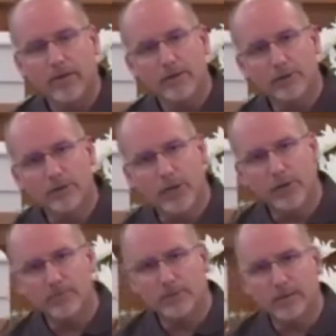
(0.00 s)

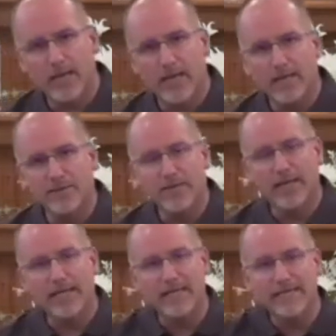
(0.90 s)
Job say
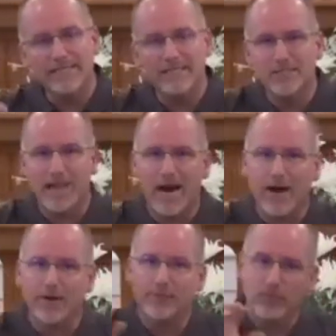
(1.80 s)
that he
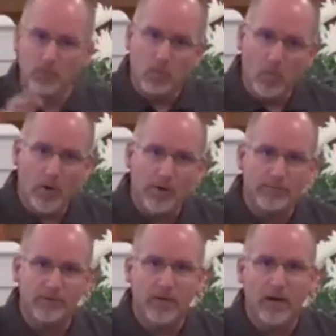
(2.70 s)
desired the Word
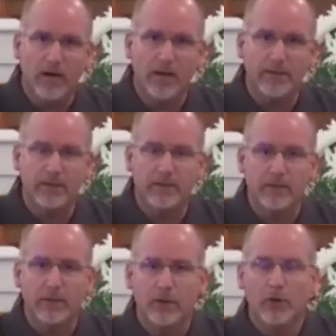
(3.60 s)
of God
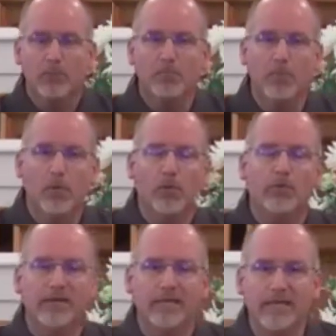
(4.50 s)
more
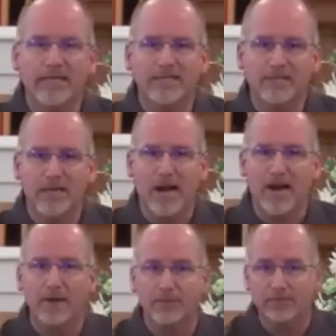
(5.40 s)
than he
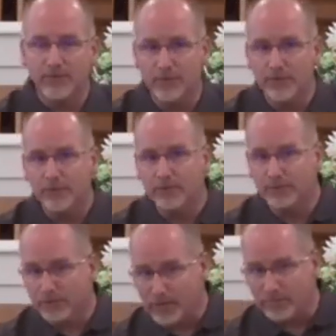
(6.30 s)
desired food
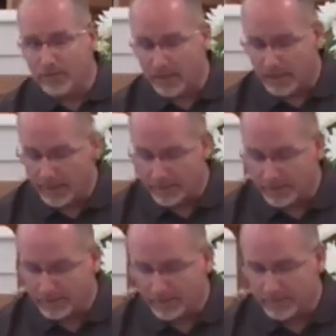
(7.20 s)
from God.
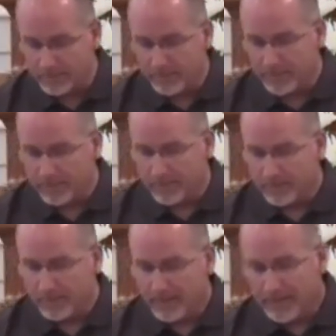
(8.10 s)

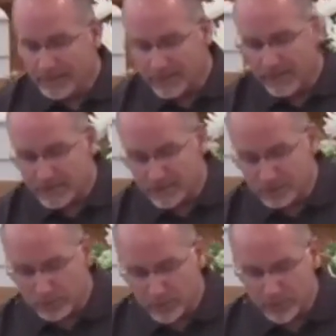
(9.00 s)
He says in
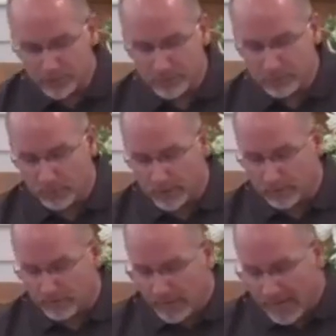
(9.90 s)

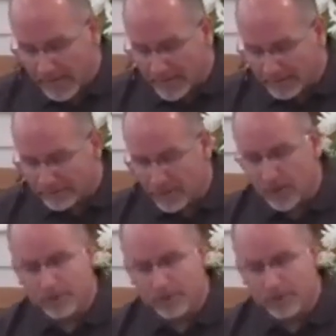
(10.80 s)
23:12, "I have not